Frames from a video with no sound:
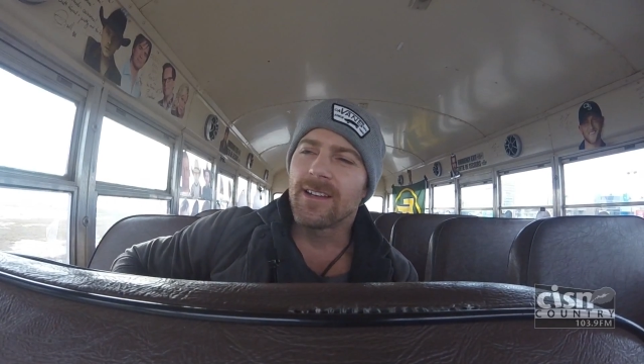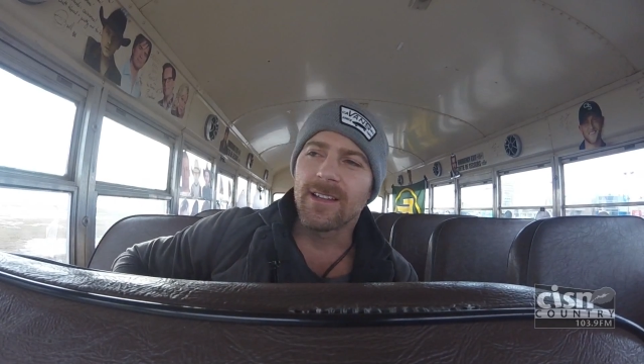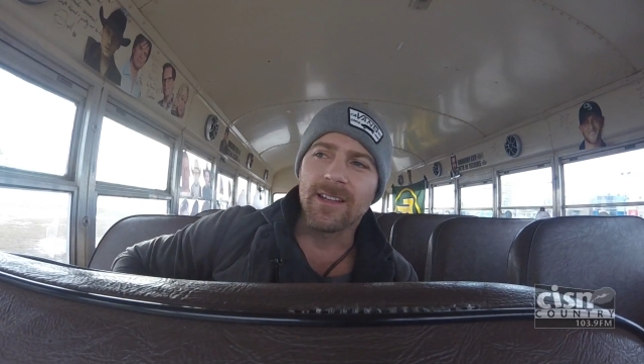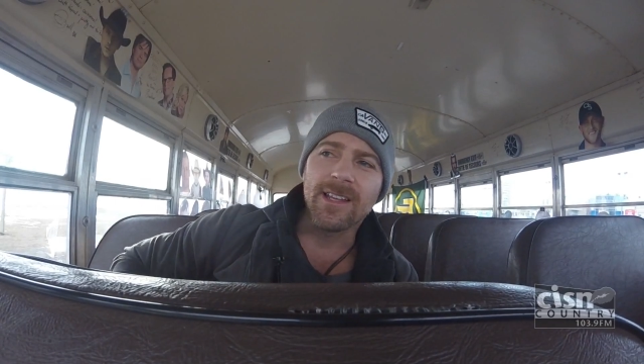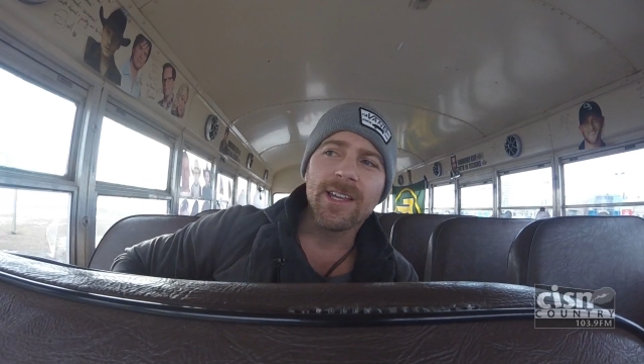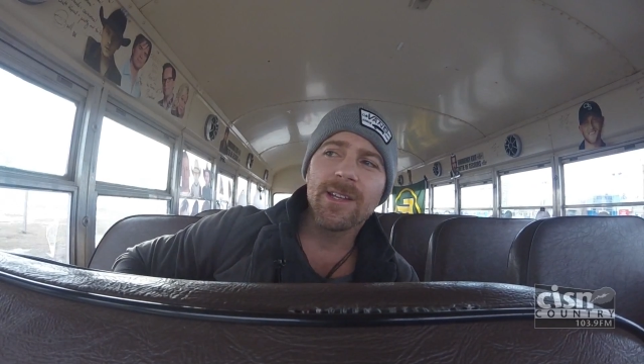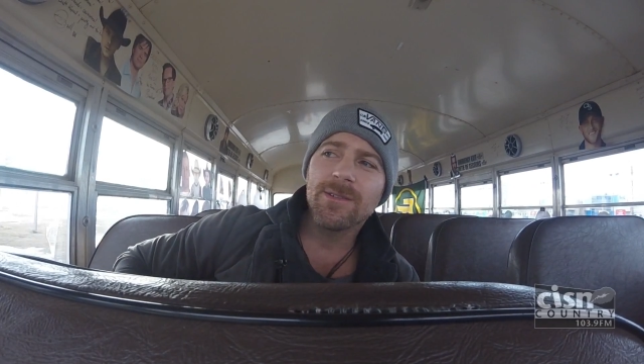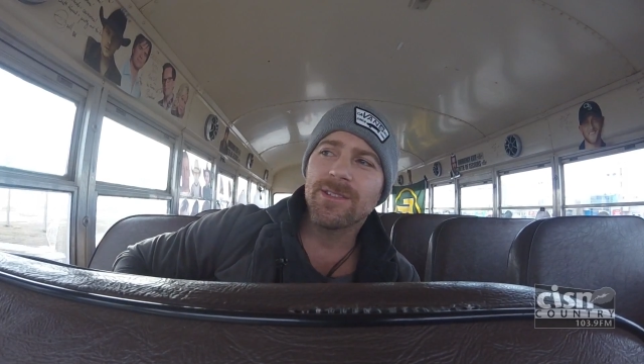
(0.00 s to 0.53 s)

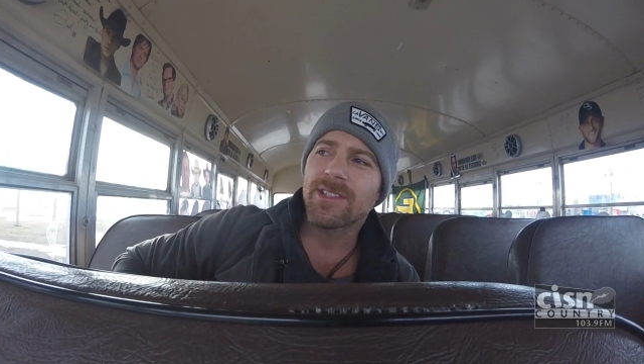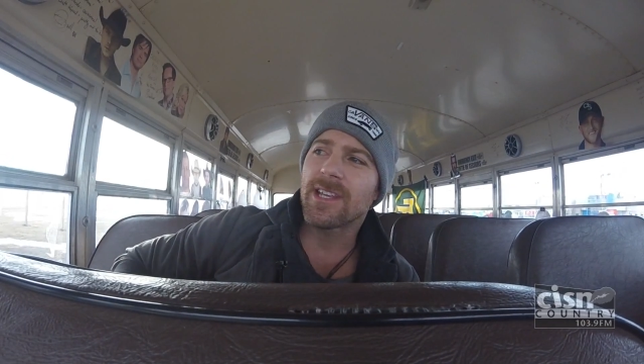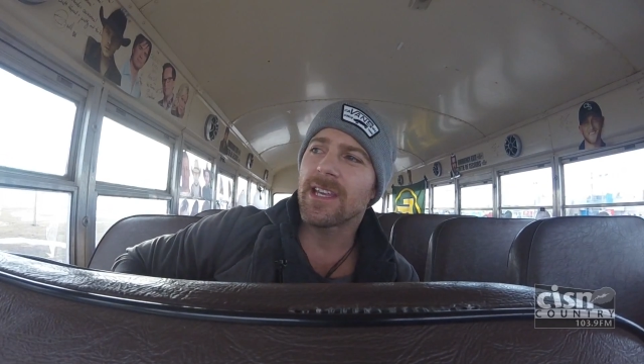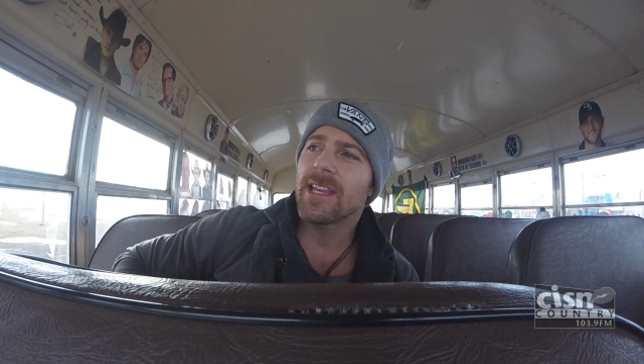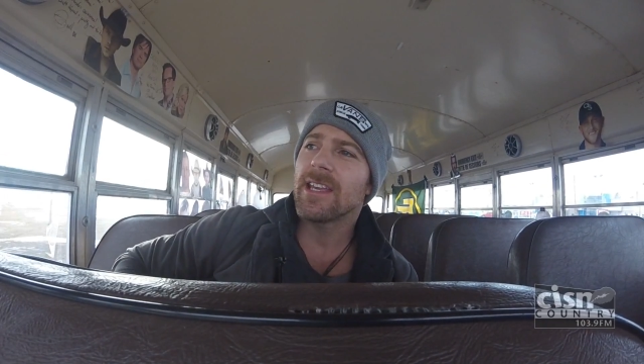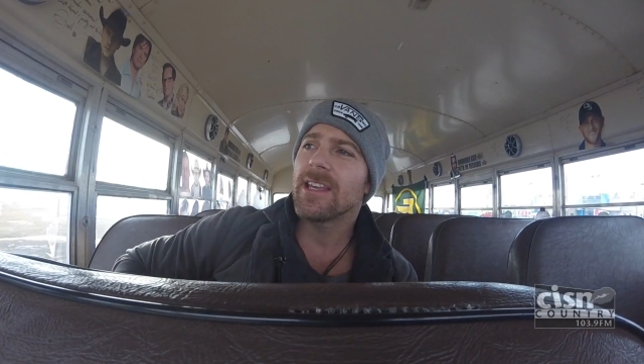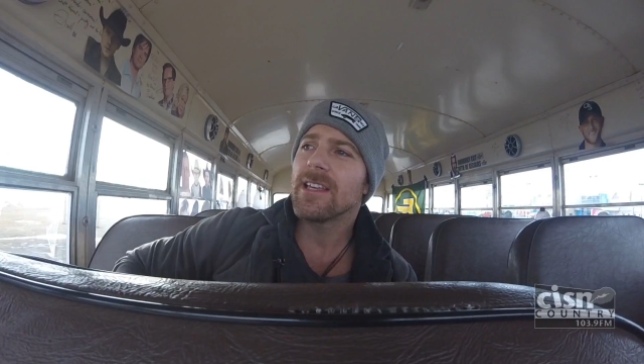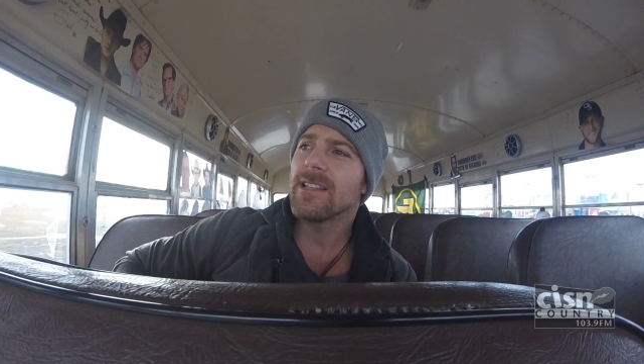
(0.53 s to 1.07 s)
little
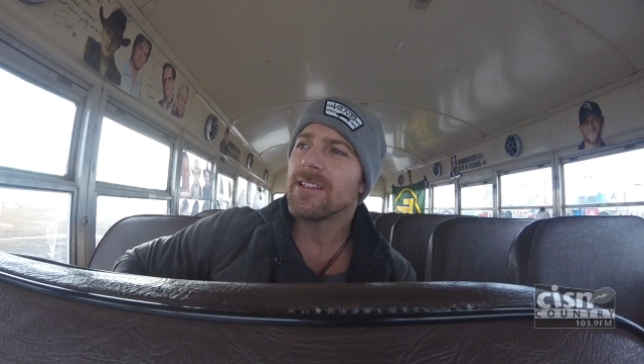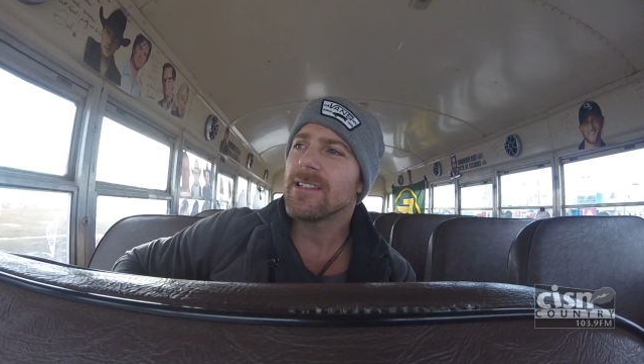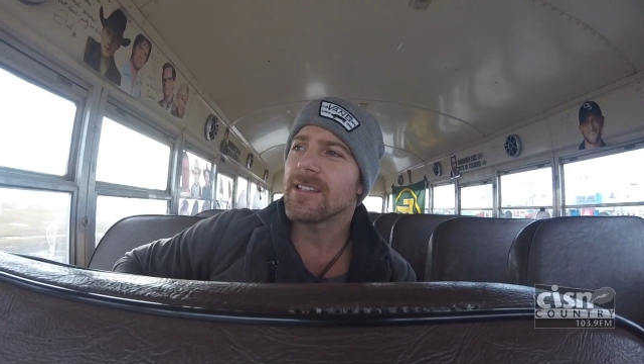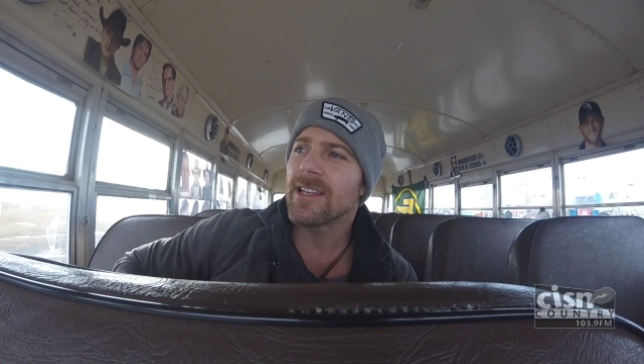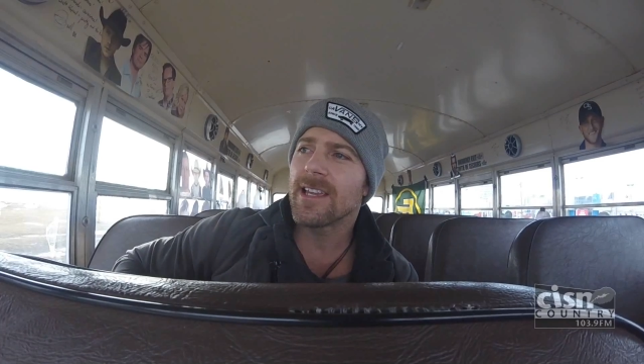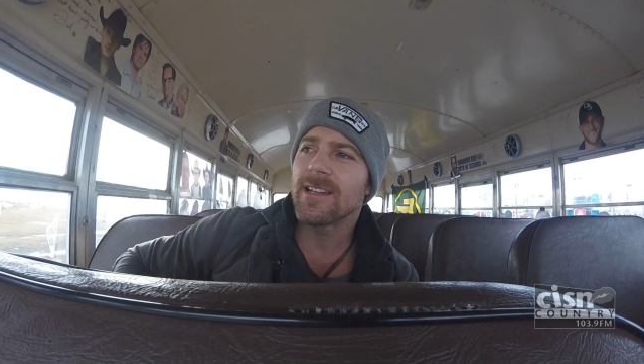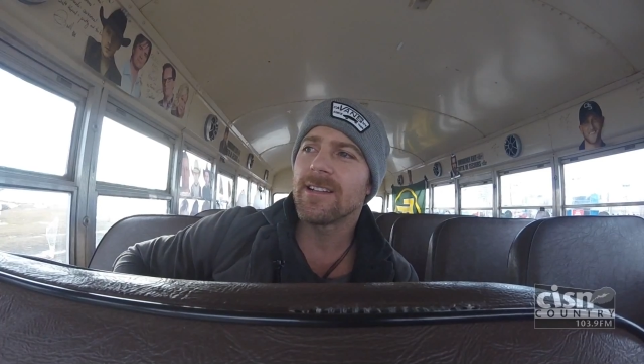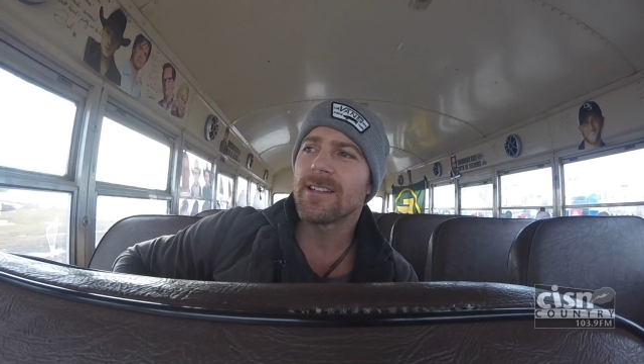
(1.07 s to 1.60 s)
tent
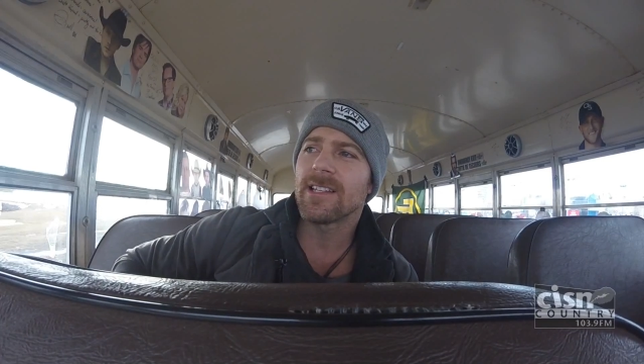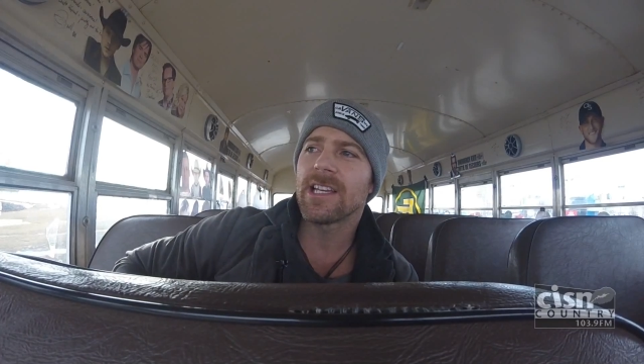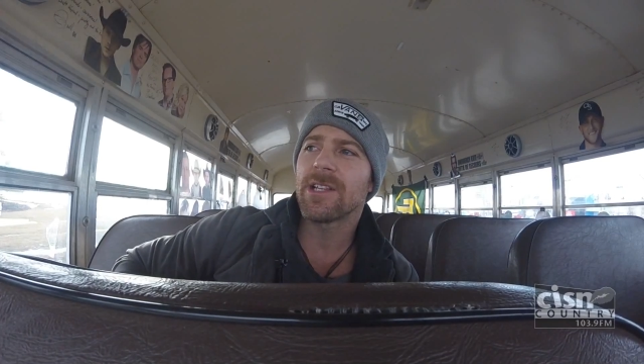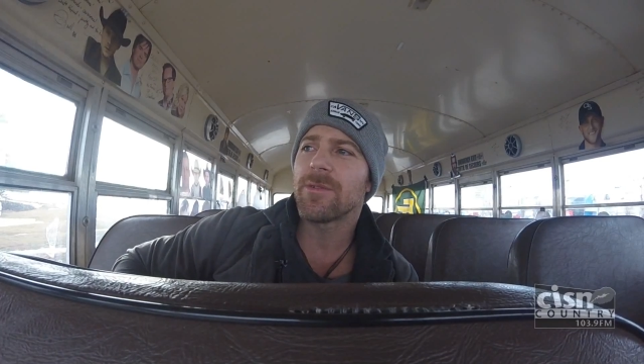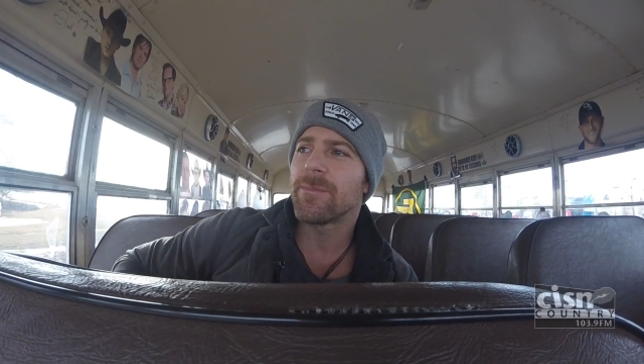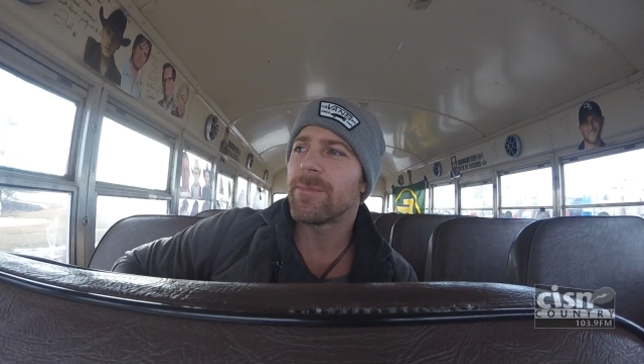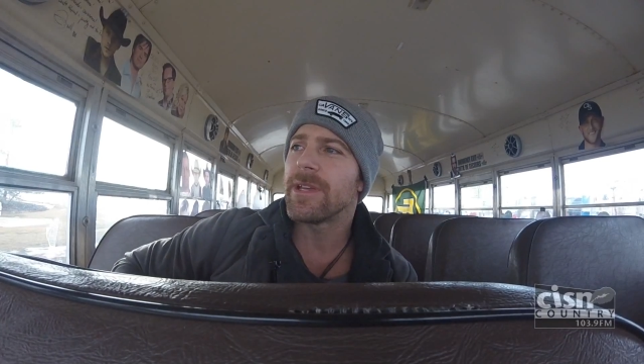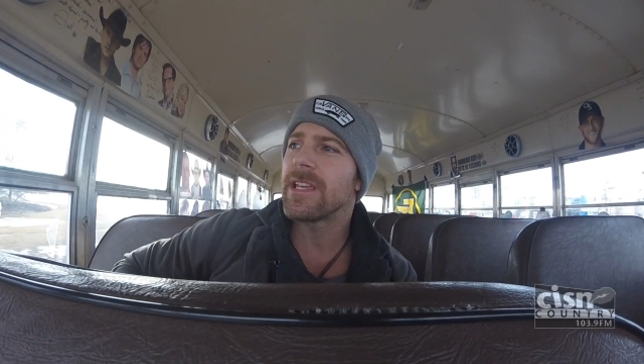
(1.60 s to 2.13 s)
and a
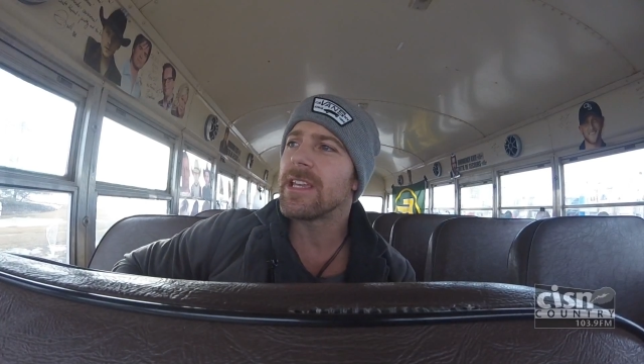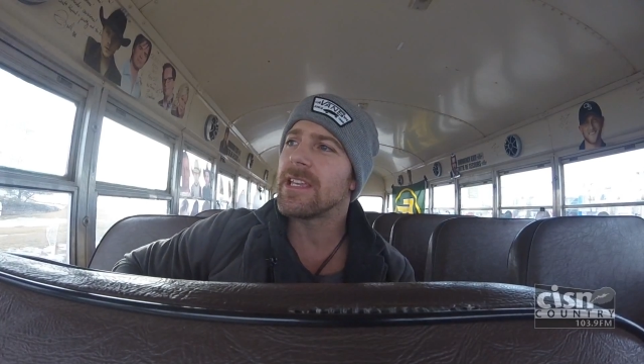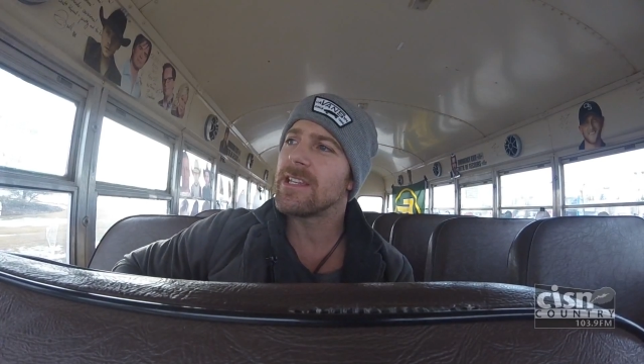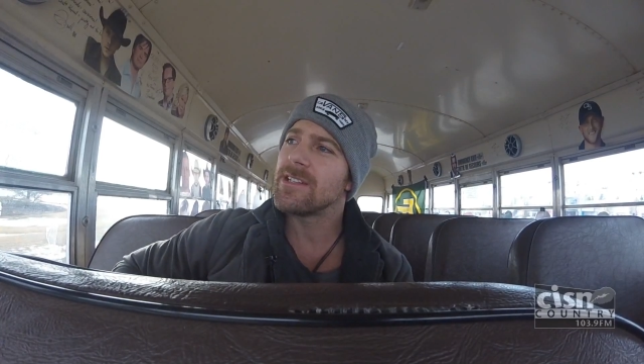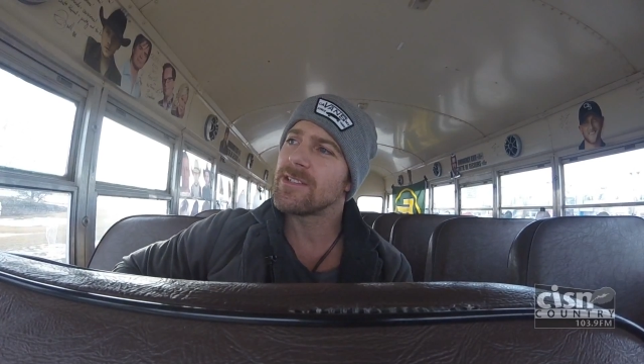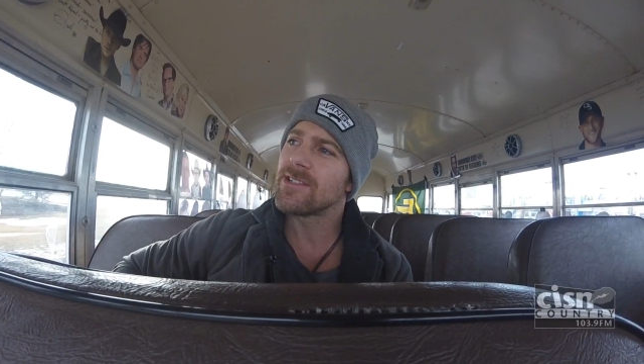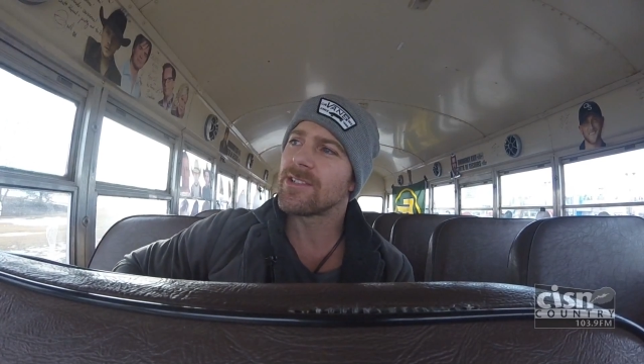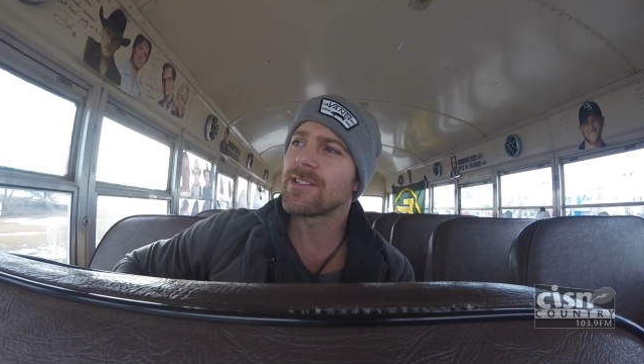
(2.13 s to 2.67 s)
little
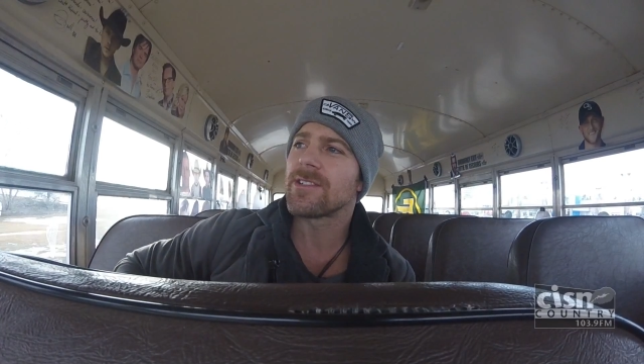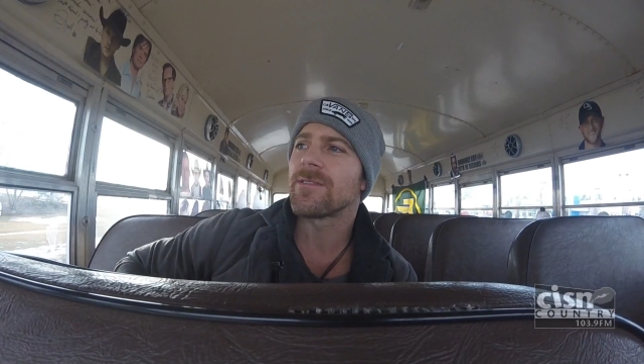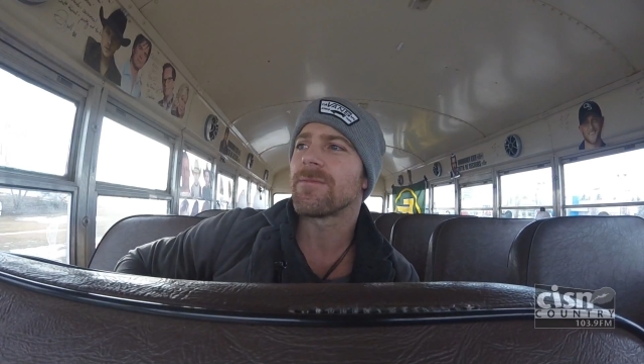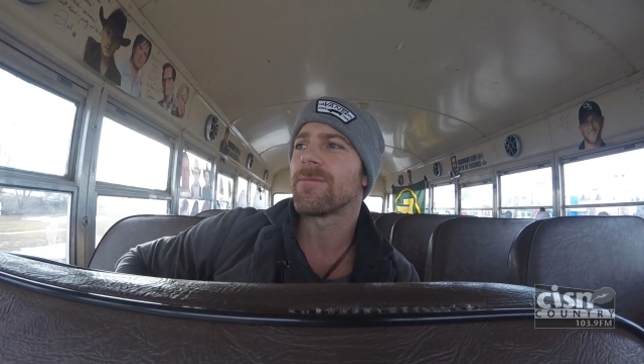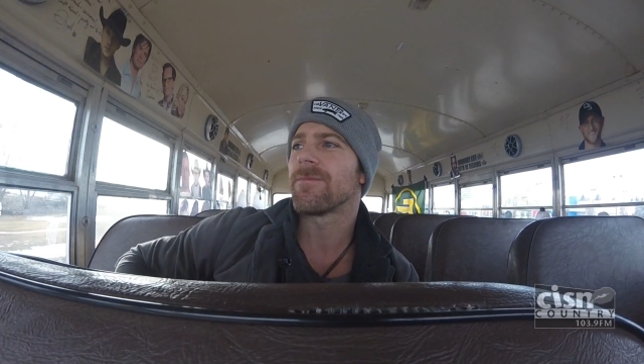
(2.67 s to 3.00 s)
beach.